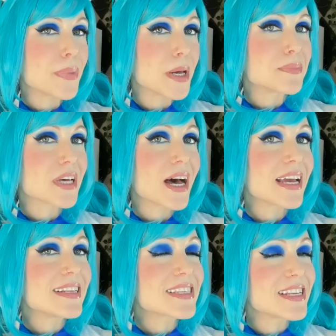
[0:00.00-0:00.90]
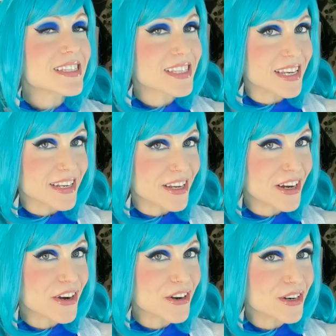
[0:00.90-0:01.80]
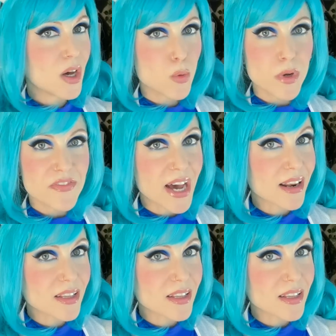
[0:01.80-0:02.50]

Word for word: peptides and skincare. We've got a